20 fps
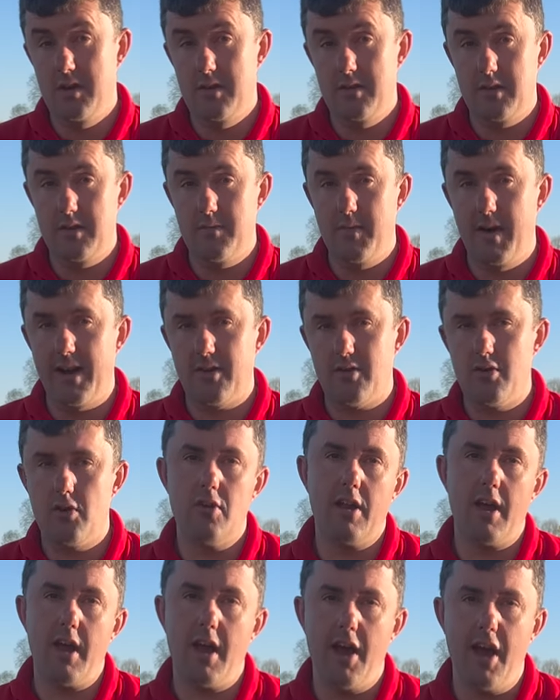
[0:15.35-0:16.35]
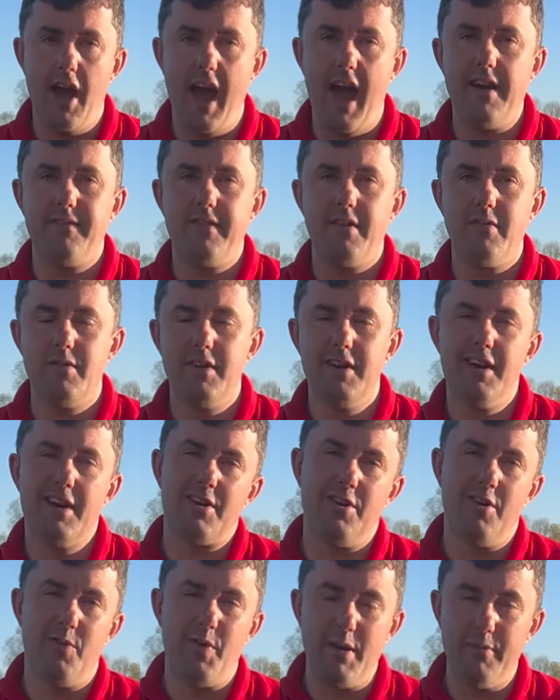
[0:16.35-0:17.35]
you might call it, heavy
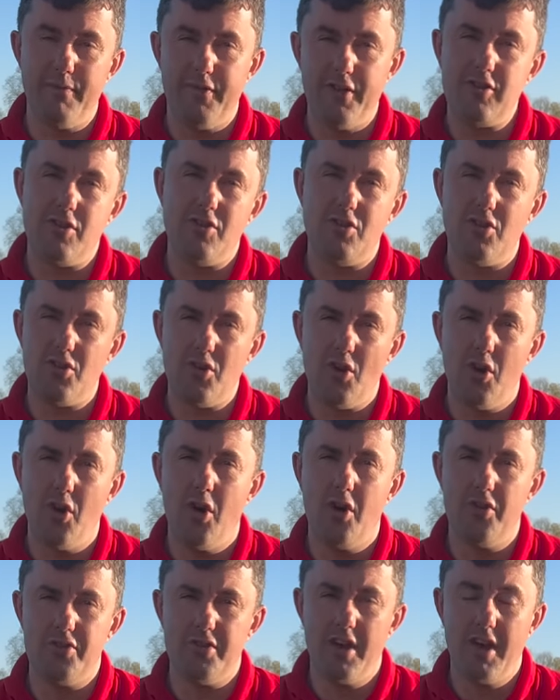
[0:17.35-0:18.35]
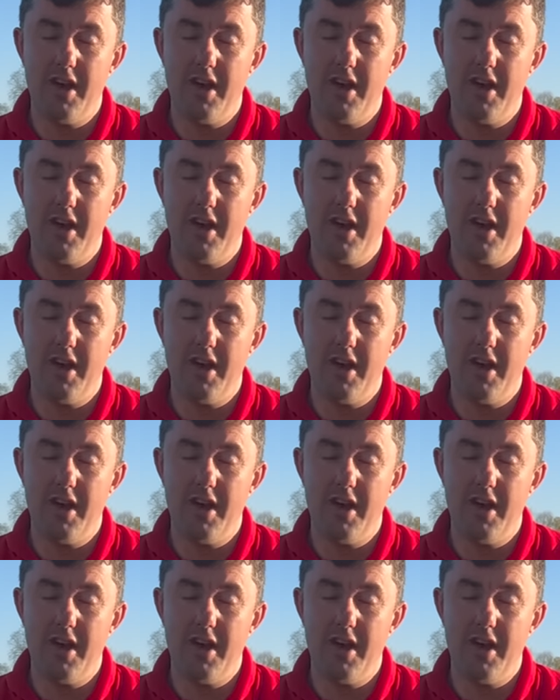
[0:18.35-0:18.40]
work or when I'm fishing short.